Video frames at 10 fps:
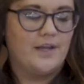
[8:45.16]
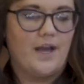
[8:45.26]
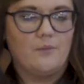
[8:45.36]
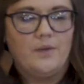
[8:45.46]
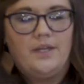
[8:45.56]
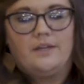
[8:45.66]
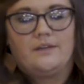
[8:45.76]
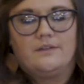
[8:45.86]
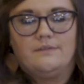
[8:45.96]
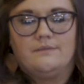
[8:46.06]
got one
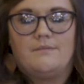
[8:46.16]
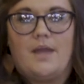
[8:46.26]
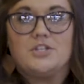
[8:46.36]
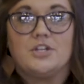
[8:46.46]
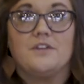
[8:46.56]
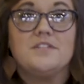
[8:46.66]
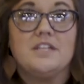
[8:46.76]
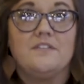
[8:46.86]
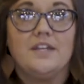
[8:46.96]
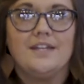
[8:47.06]
here, magic of
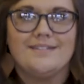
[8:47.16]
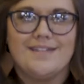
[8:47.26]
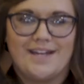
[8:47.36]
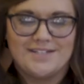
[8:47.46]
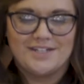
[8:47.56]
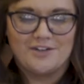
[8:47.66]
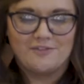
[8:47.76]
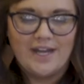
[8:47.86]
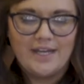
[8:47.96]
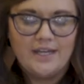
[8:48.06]
TV, tagged in and
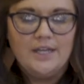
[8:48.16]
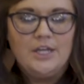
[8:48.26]
ready.